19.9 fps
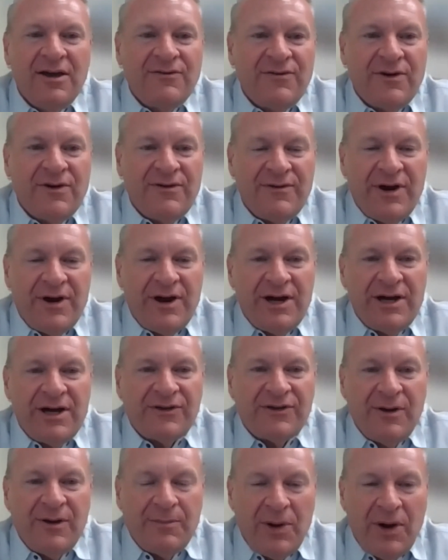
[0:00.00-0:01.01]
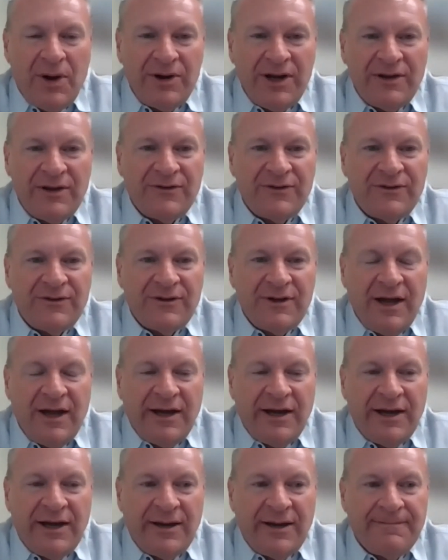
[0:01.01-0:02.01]
for the various components
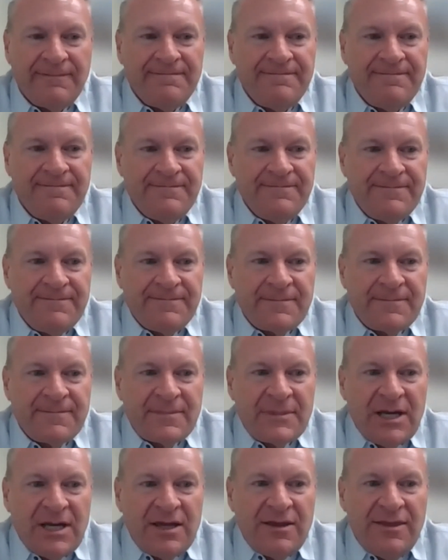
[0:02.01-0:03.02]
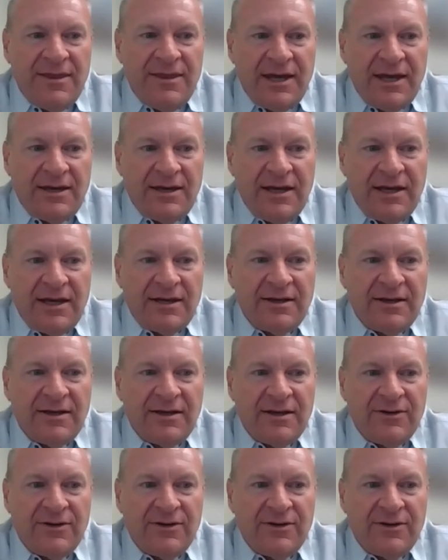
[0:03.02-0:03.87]
that it